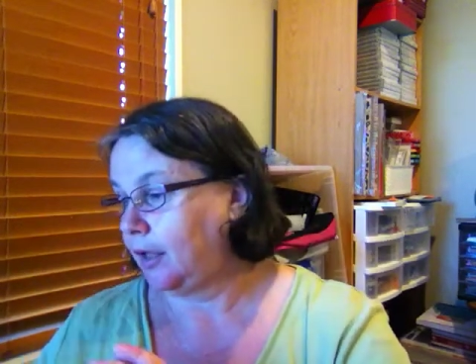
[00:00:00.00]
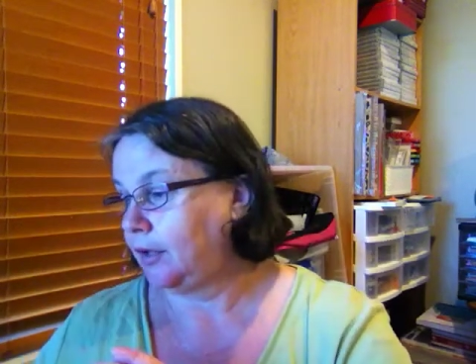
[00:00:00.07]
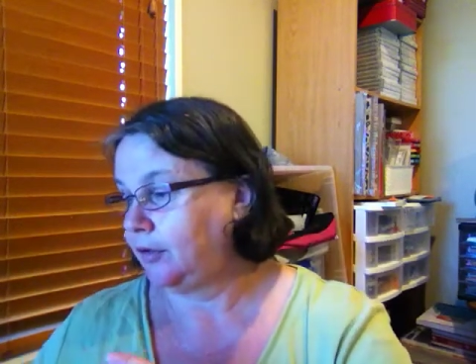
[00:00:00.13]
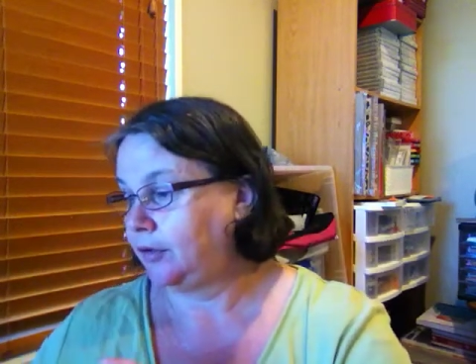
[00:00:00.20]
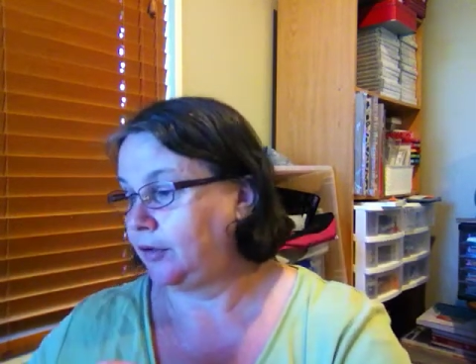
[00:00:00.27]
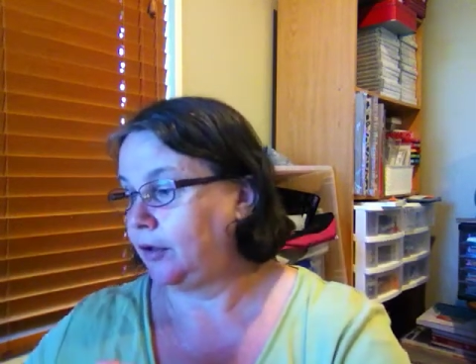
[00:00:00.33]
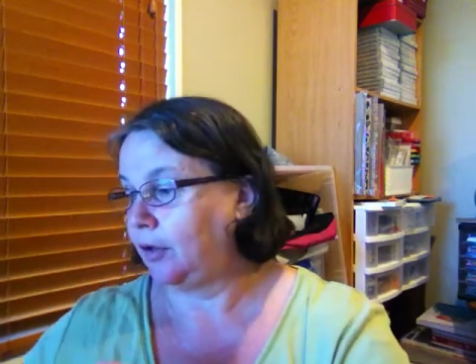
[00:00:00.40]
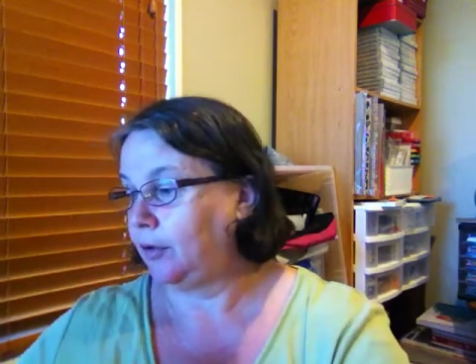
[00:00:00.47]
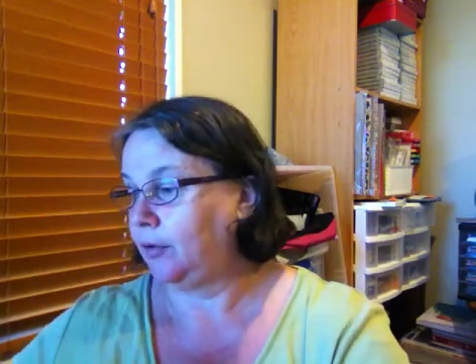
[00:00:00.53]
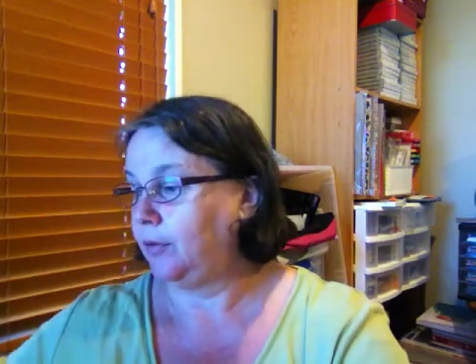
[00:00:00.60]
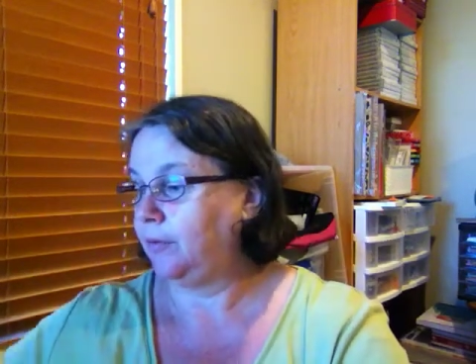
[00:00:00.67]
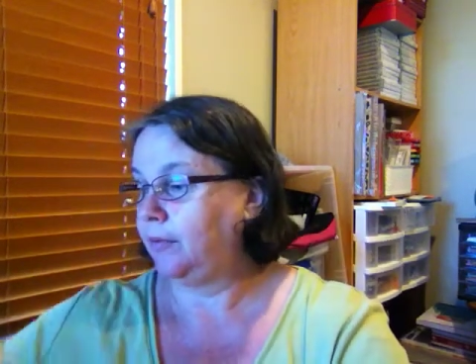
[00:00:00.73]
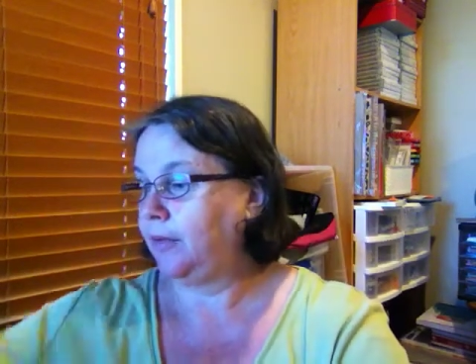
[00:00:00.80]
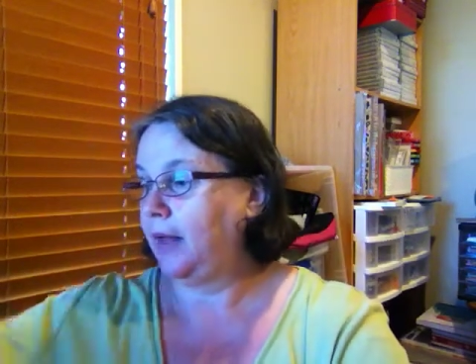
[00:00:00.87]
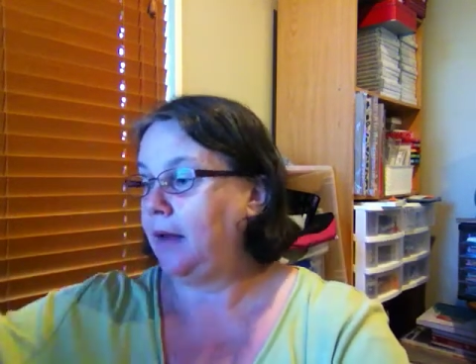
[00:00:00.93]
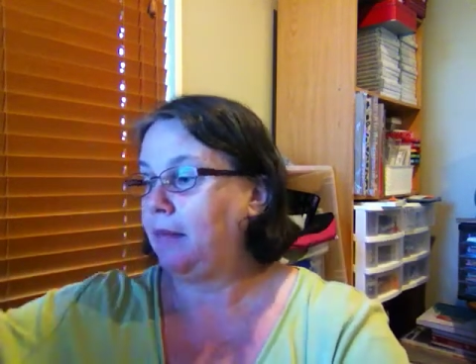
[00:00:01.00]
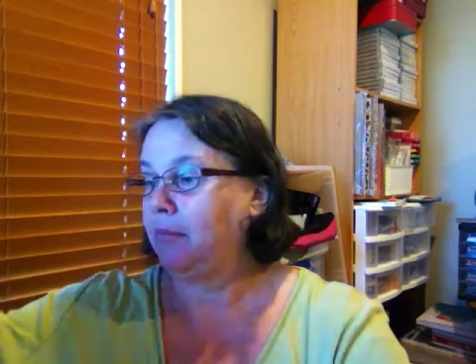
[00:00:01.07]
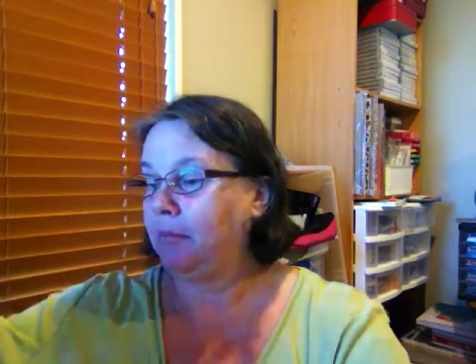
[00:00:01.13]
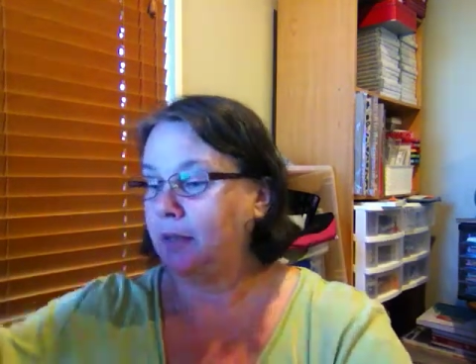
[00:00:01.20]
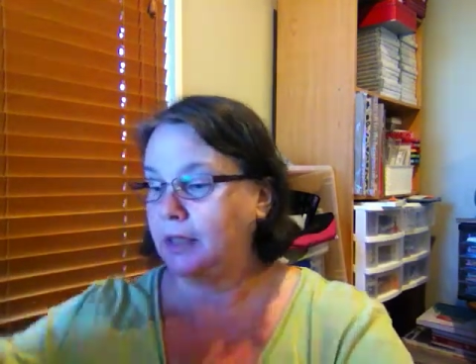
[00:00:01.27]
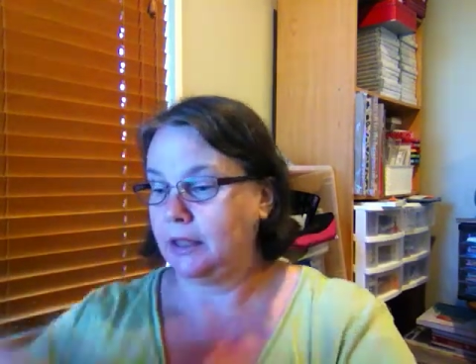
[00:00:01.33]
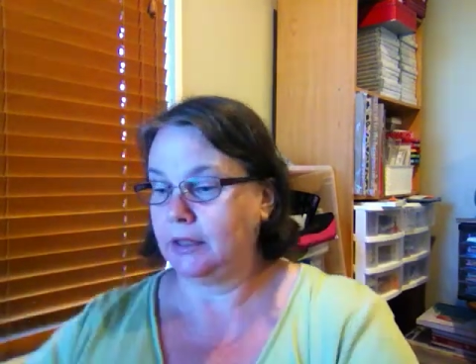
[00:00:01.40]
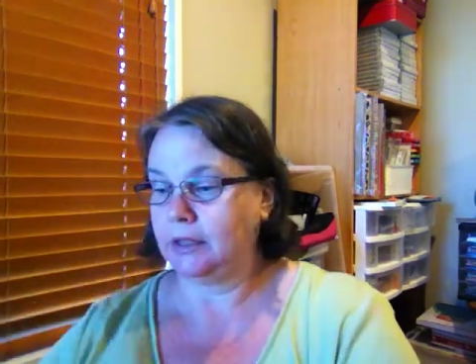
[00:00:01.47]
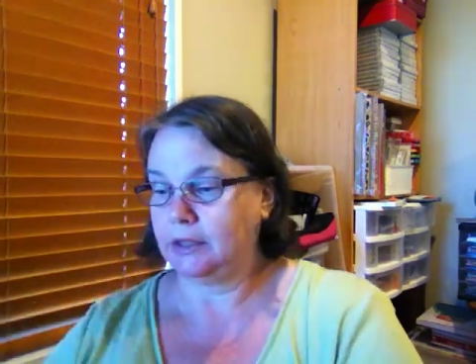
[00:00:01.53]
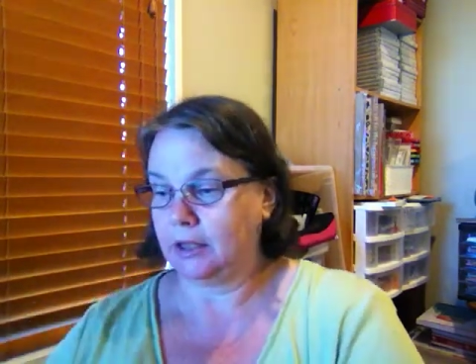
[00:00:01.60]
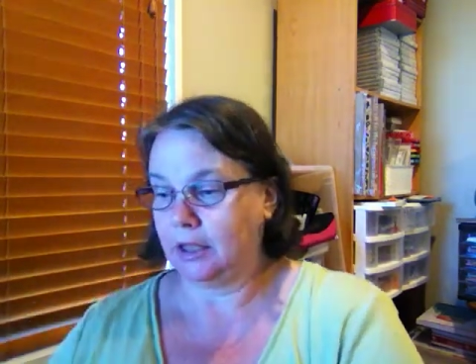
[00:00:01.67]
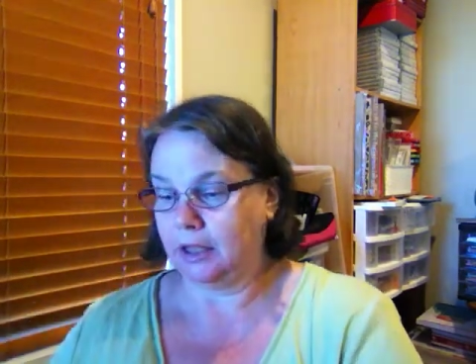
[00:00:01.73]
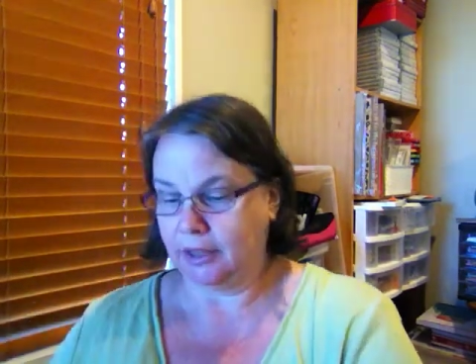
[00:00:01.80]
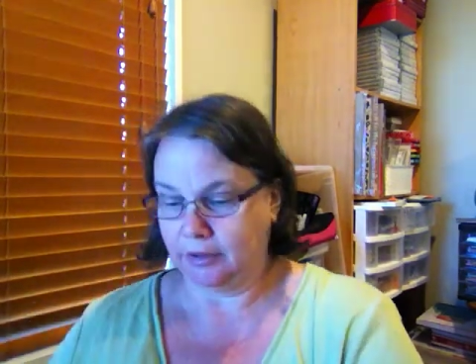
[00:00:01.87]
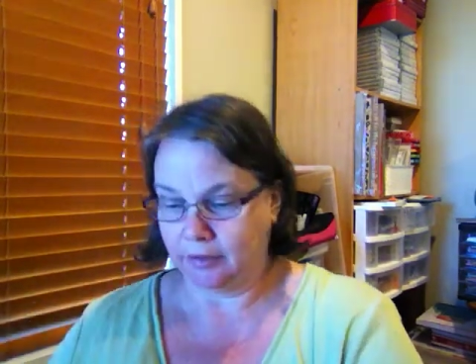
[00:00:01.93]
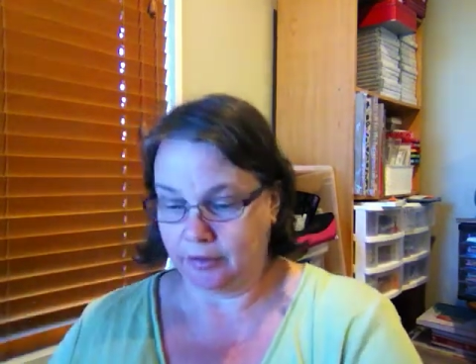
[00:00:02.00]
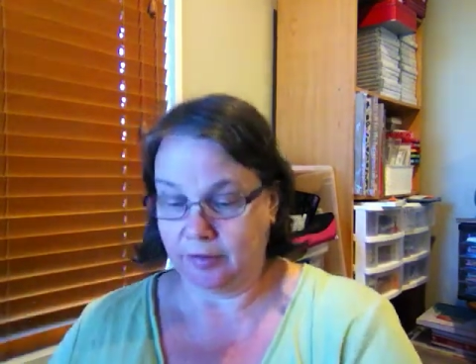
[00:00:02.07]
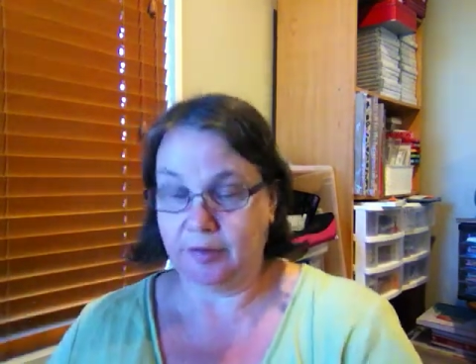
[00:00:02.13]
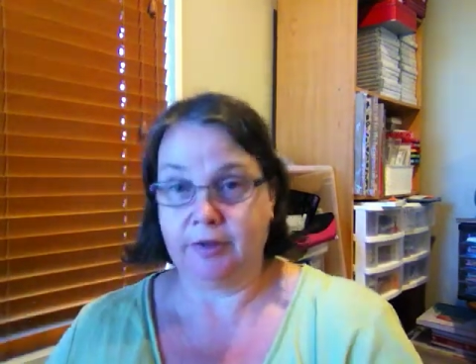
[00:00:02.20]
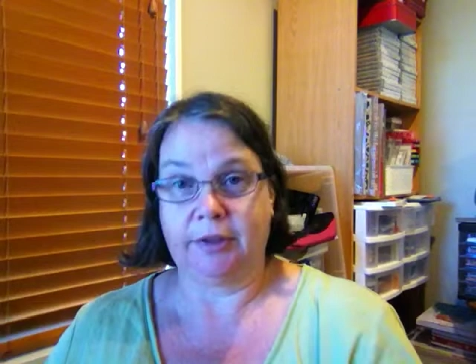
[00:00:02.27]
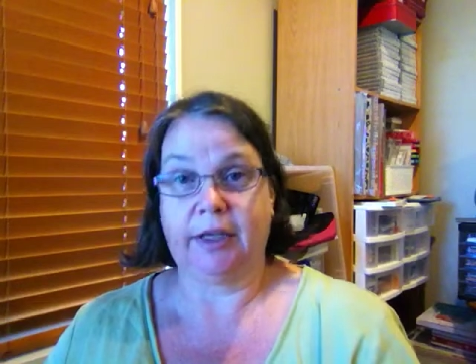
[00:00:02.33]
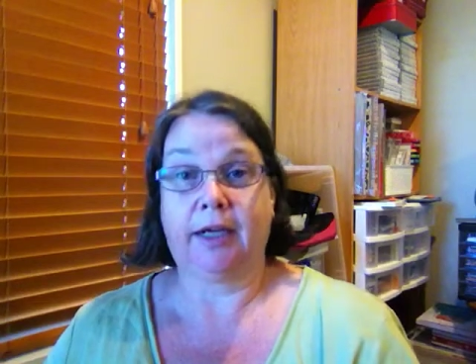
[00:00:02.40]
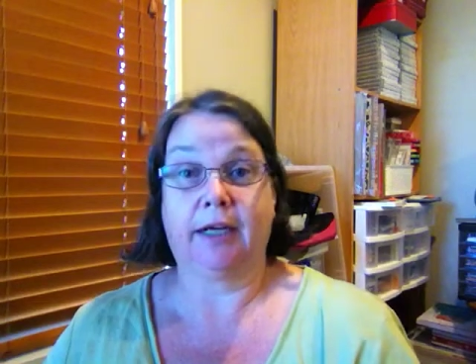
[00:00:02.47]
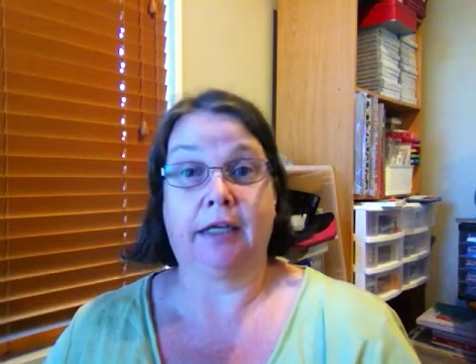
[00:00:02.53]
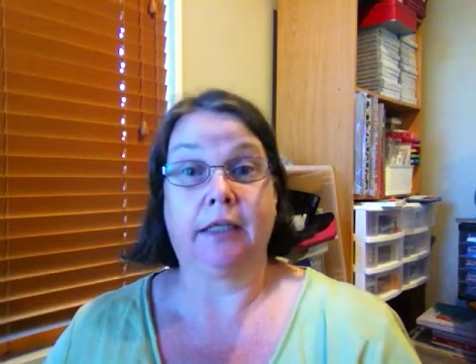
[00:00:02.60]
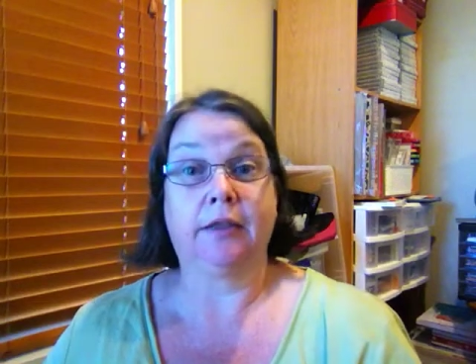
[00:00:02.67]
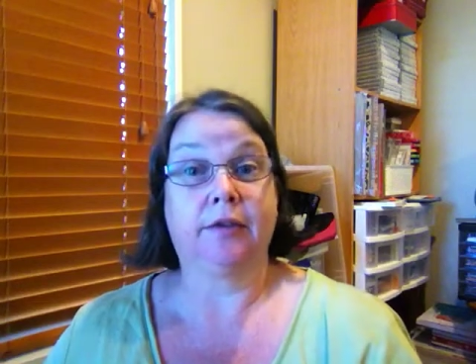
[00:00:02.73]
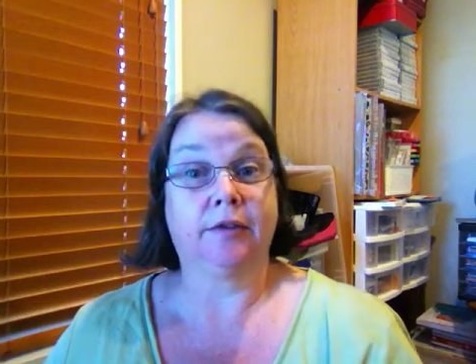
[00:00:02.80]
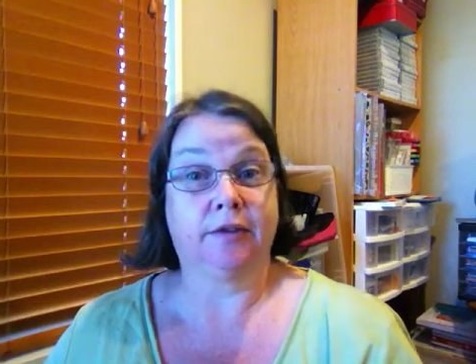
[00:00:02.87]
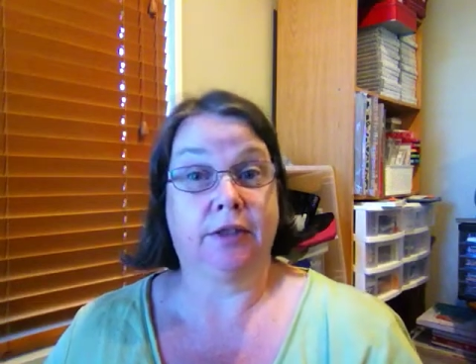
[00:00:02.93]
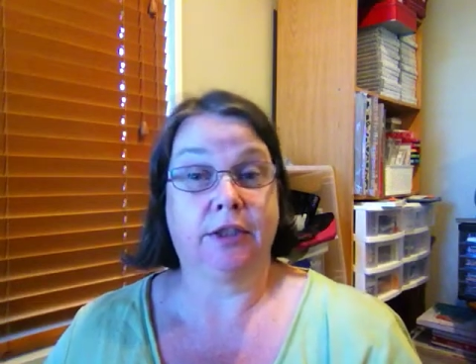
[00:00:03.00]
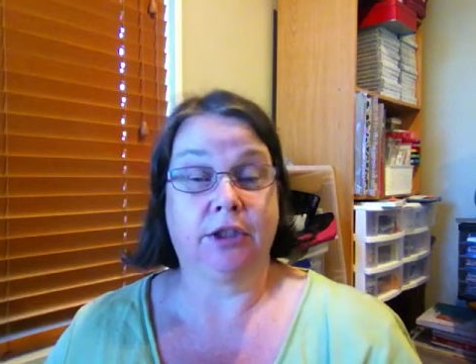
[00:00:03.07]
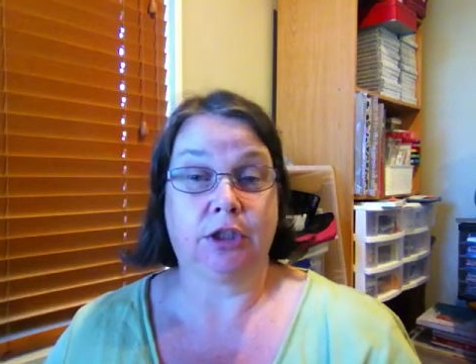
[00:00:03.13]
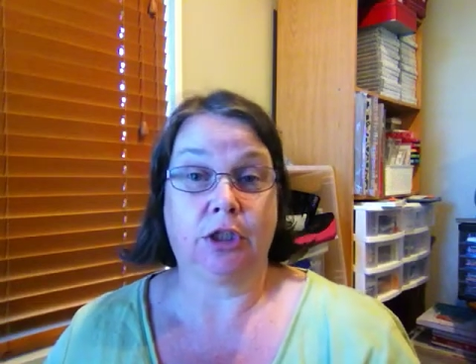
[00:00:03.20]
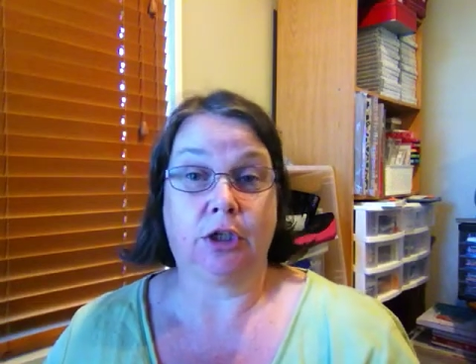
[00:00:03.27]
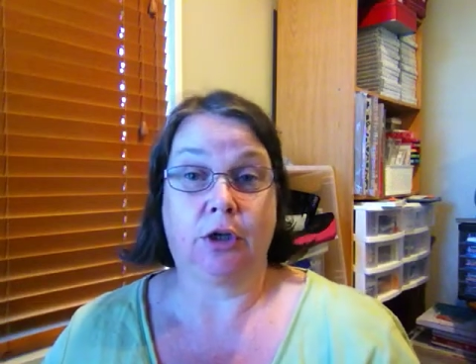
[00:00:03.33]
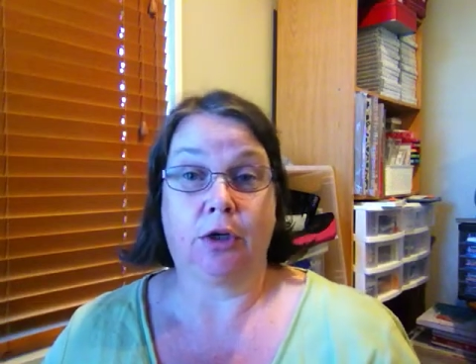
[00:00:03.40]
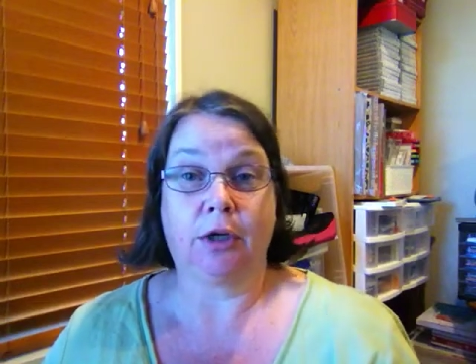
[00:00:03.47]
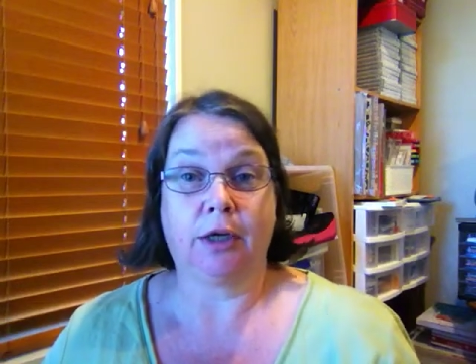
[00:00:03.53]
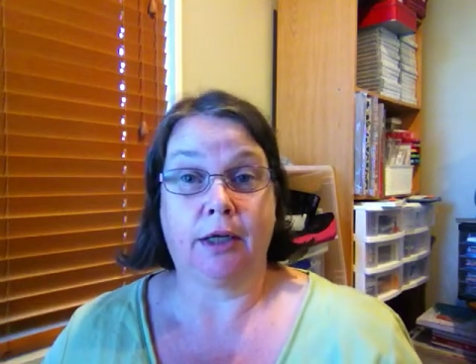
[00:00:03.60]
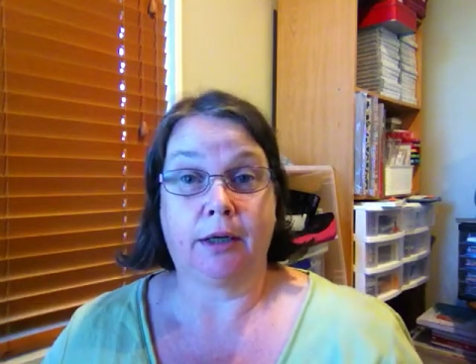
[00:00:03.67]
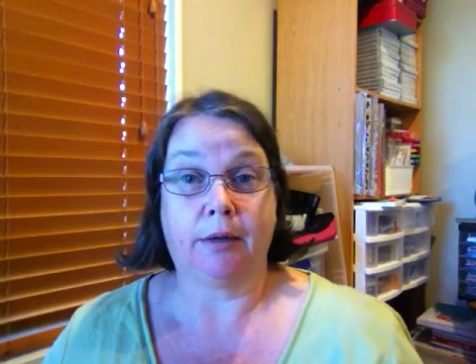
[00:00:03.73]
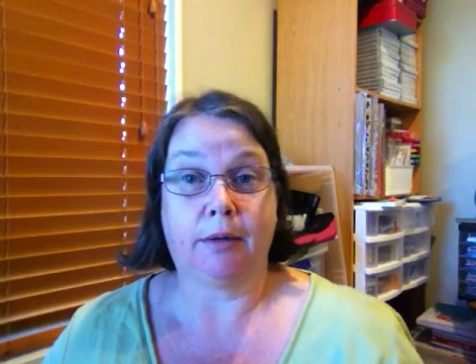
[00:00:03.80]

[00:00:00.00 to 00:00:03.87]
So that meant I could start the stitch along